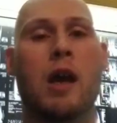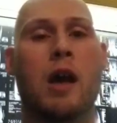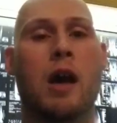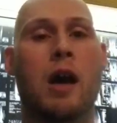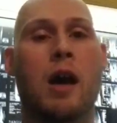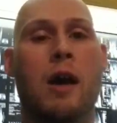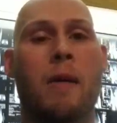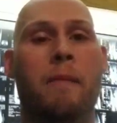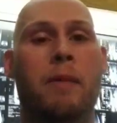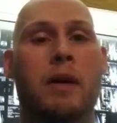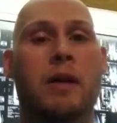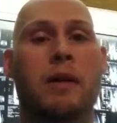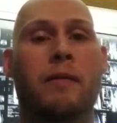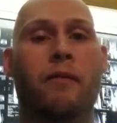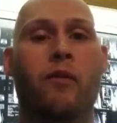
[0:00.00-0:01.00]

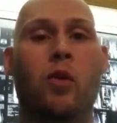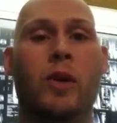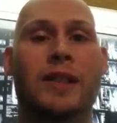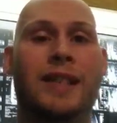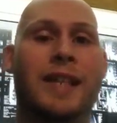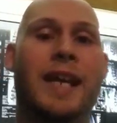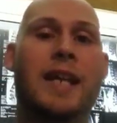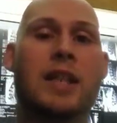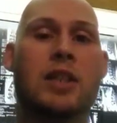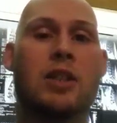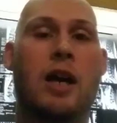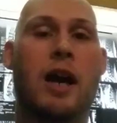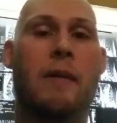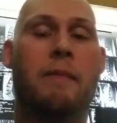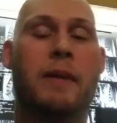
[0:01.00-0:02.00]
But for today's
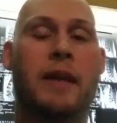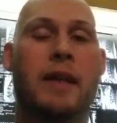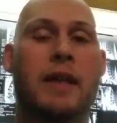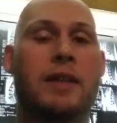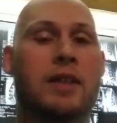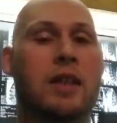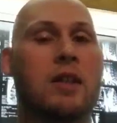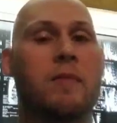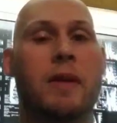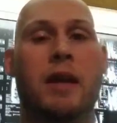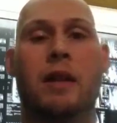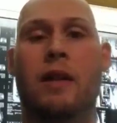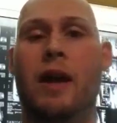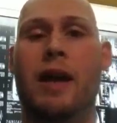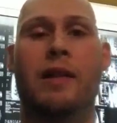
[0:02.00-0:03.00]
topic, it's going to be a
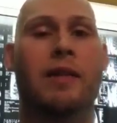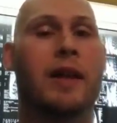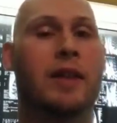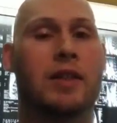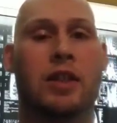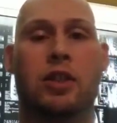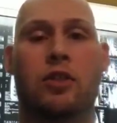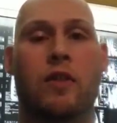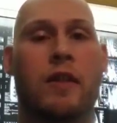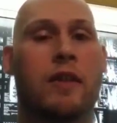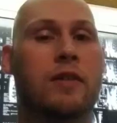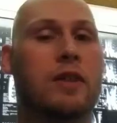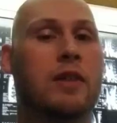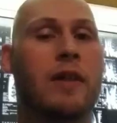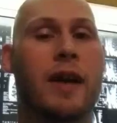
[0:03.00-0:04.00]
lot less
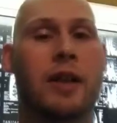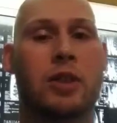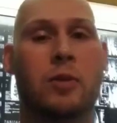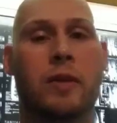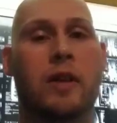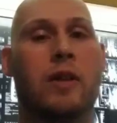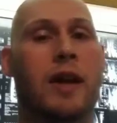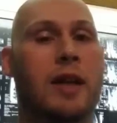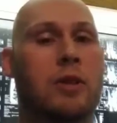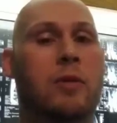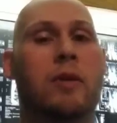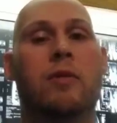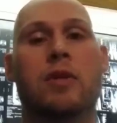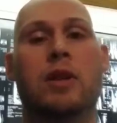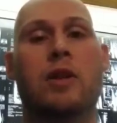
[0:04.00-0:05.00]
extraneous than last week. Last
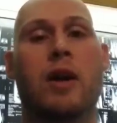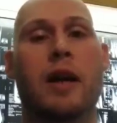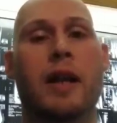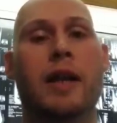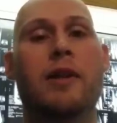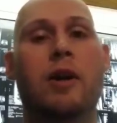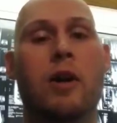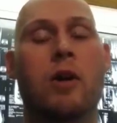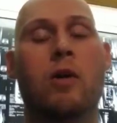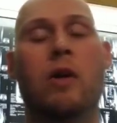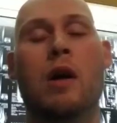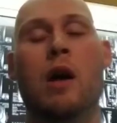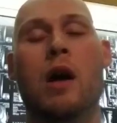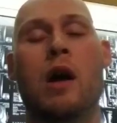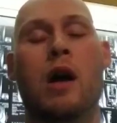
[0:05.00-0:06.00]
week was a lot, I know.